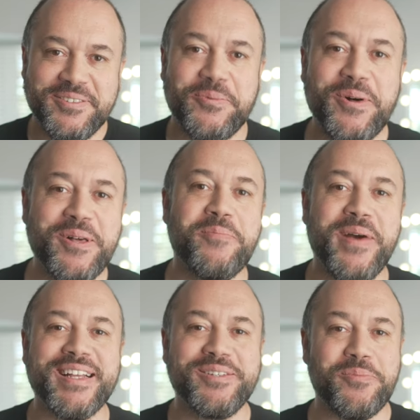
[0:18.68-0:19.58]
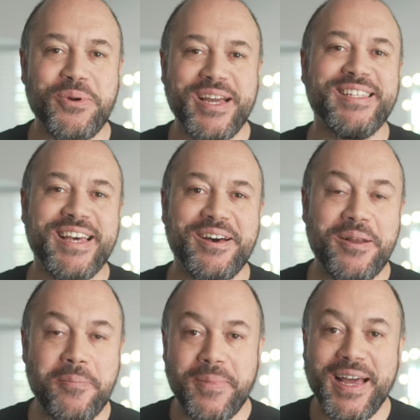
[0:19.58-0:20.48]
Welcome back to
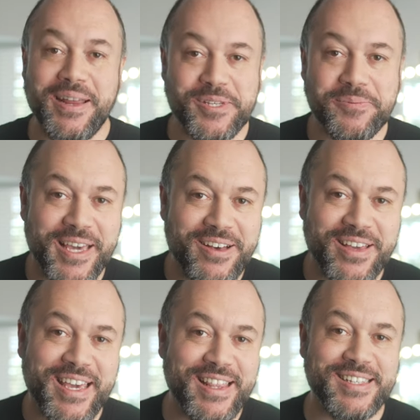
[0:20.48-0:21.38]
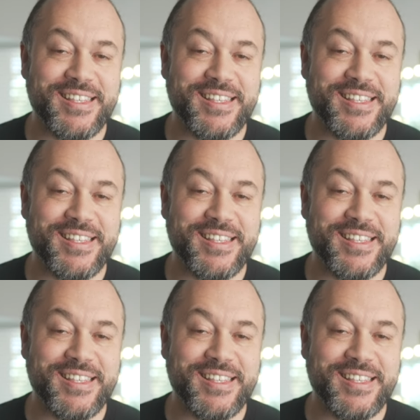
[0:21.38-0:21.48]
Breakdown. My name is Miguel Quiles.